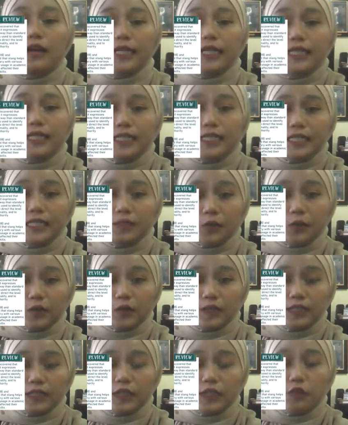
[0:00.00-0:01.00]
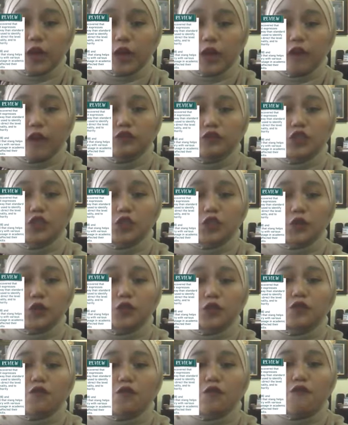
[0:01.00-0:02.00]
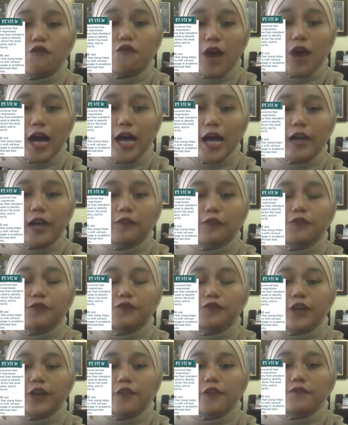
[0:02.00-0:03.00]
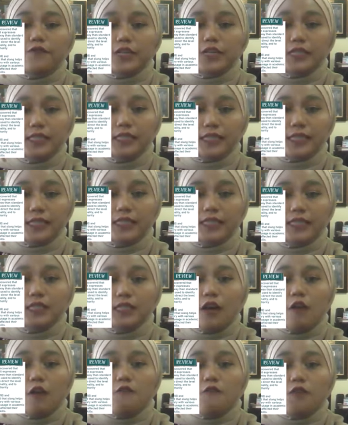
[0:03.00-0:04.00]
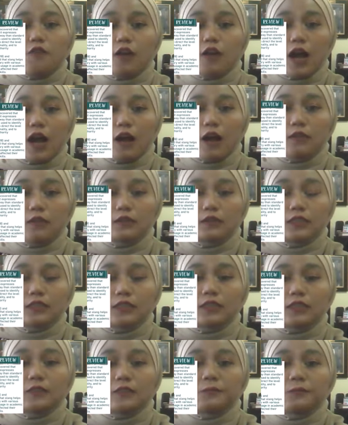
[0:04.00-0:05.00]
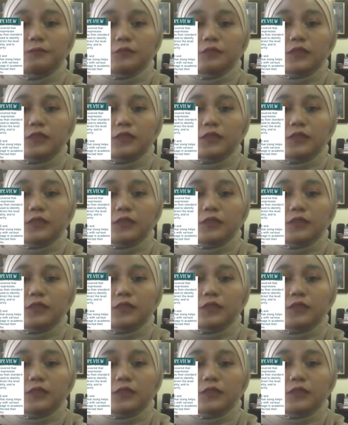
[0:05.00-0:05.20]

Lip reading: in this poster we have chosen 5 references for our